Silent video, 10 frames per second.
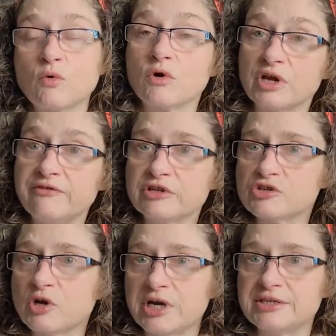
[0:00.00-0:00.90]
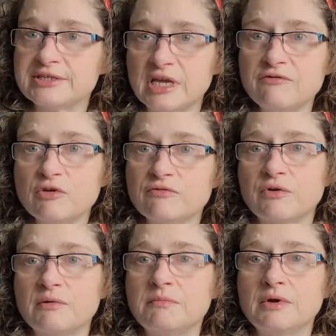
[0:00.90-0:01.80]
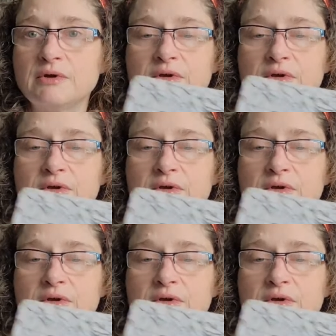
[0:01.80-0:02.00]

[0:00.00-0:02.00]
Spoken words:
or even try and save you from.